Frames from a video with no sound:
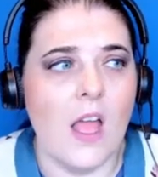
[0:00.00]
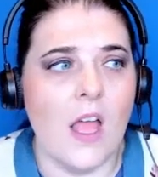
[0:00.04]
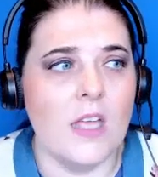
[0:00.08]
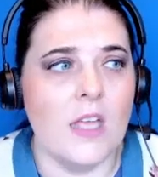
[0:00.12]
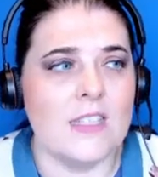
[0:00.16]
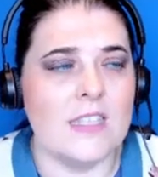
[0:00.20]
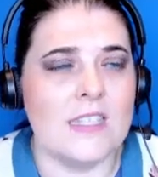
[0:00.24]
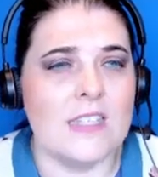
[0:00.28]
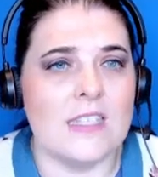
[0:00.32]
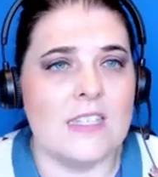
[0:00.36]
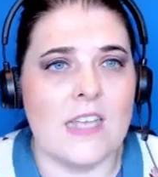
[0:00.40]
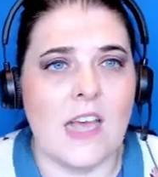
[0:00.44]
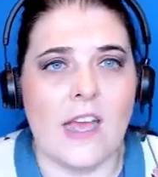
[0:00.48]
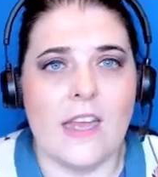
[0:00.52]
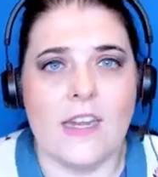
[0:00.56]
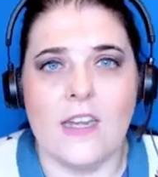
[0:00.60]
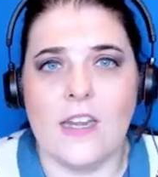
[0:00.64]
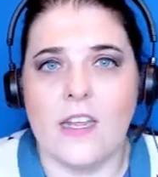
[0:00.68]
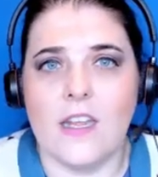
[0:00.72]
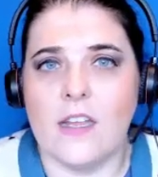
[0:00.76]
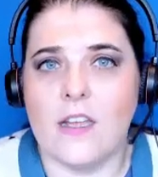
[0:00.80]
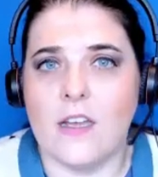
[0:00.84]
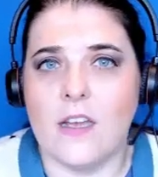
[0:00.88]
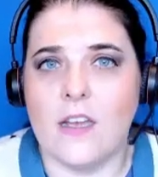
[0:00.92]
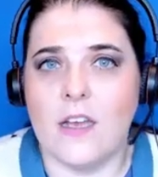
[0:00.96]

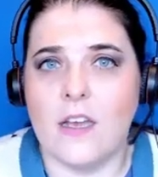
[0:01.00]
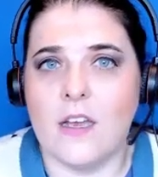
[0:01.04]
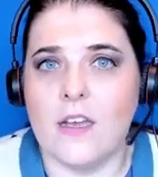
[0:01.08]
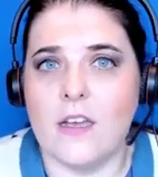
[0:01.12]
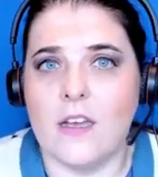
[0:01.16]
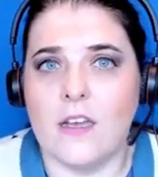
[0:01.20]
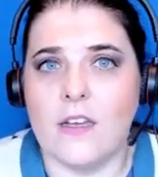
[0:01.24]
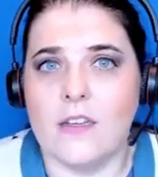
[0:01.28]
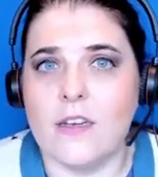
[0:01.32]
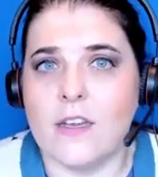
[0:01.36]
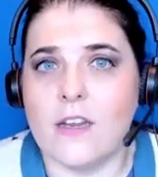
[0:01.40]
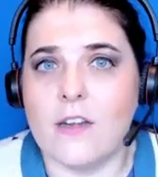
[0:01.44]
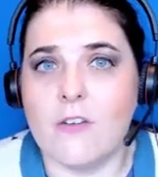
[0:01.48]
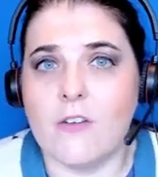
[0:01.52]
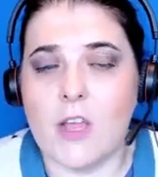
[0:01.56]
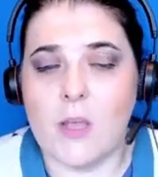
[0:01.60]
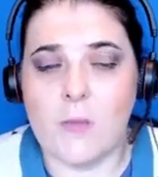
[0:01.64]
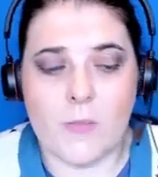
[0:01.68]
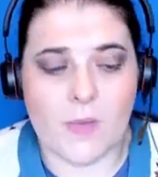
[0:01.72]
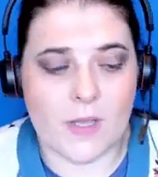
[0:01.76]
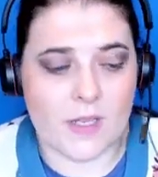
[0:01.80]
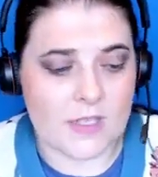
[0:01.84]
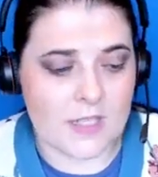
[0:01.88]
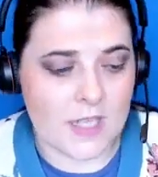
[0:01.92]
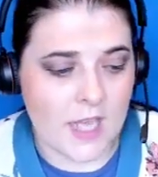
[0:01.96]
signing uh, an
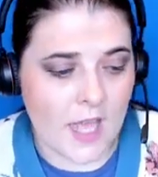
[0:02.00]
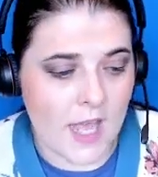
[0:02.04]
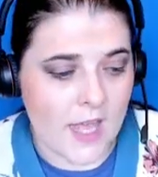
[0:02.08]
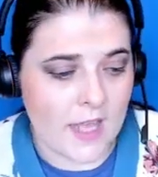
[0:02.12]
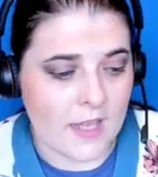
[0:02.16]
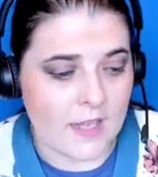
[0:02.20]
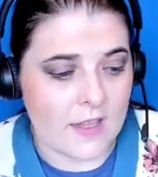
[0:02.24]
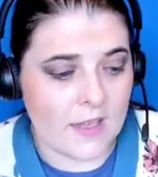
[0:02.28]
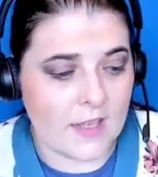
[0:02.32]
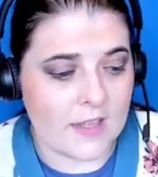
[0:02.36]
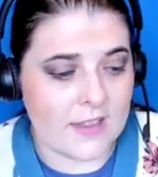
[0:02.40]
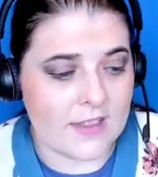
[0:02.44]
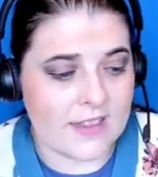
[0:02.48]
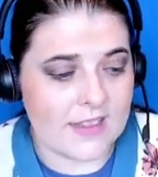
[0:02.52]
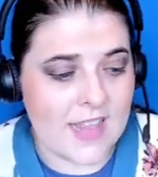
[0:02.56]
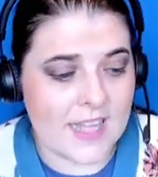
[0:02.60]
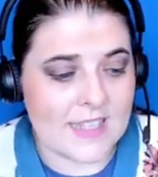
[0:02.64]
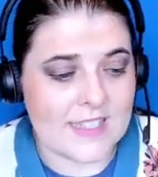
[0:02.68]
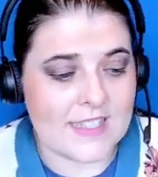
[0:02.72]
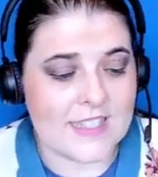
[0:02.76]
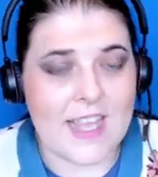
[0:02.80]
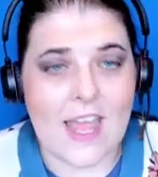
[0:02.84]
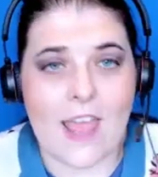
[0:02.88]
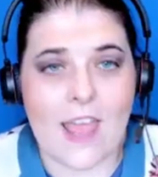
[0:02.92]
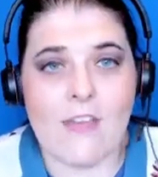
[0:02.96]
agreement,
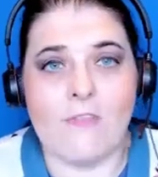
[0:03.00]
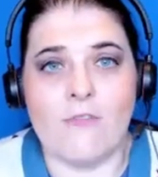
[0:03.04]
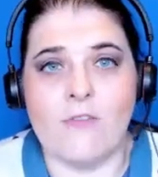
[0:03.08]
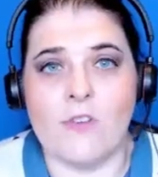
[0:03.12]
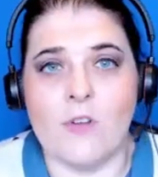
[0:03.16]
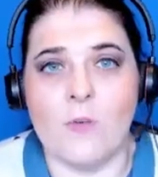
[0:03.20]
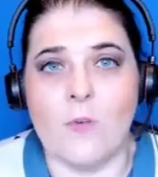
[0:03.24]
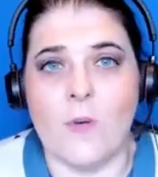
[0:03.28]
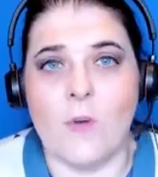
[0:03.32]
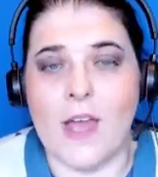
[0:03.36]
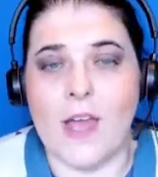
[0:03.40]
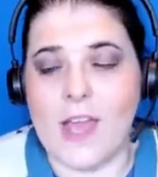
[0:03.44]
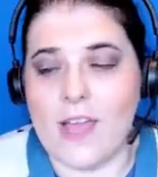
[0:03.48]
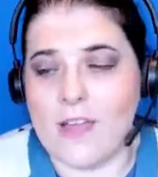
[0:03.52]
that's everywhere.